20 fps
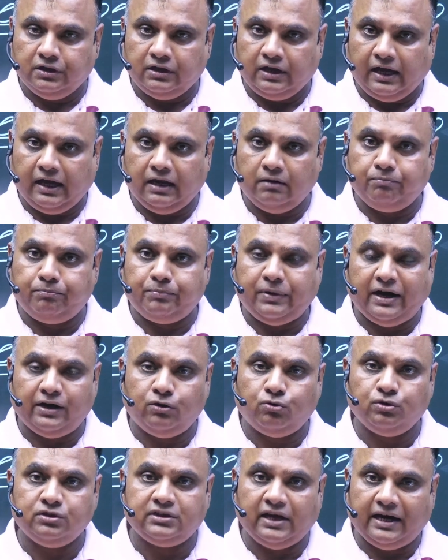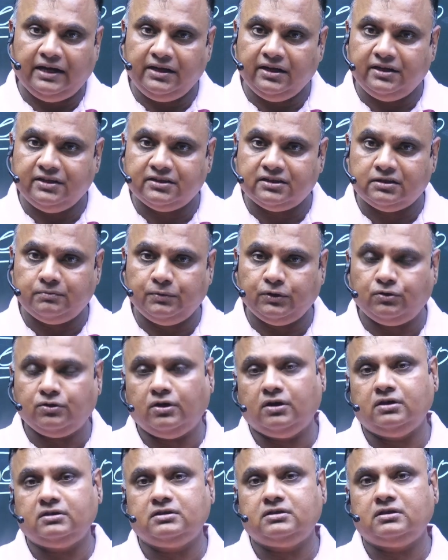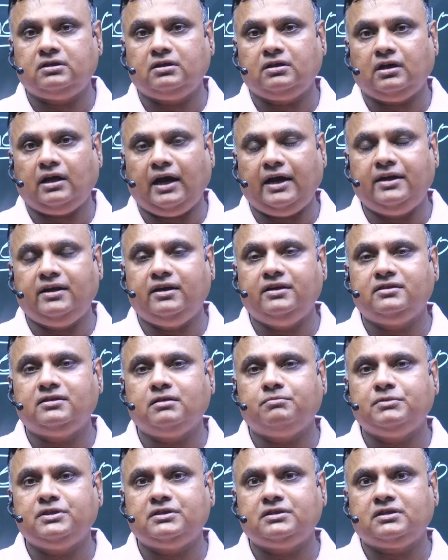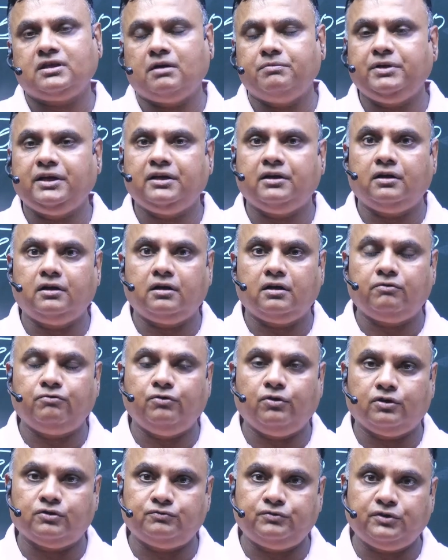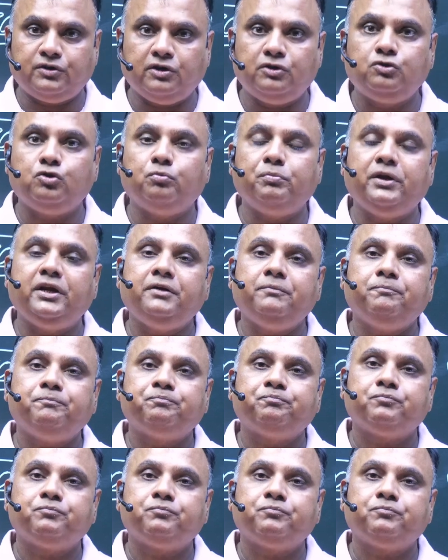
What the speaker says: And Plato is idealist because idealism is coming under philosophical domain,